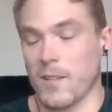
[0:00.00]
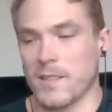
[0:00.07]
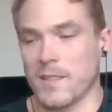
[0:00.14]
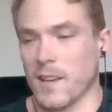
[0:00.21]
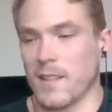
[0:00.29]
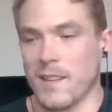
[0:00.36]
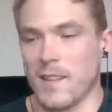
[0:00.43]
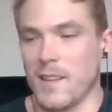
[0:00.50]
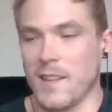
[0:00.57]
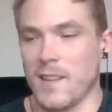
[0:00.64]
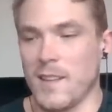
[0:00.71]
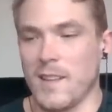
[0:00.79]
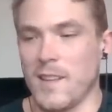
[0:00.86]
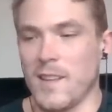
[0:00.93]
It's like
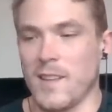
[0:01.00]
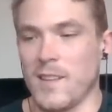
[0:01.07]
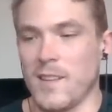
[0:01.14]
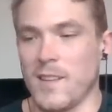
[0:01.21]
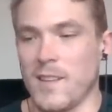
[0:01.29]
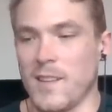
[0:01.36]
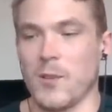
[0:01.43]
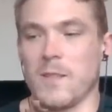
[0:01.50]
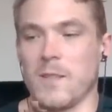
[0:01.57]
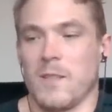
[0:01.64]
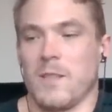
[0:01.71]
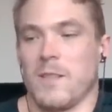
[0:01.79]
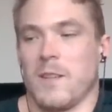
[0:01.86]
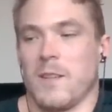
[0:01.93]
it's like you're
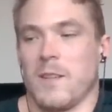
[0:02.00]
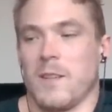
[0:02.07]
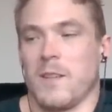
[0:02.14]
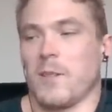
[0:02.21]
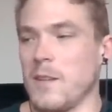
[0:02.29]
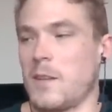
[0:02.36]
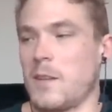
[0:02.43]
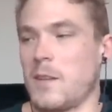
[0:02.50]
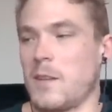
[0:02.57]
you're you know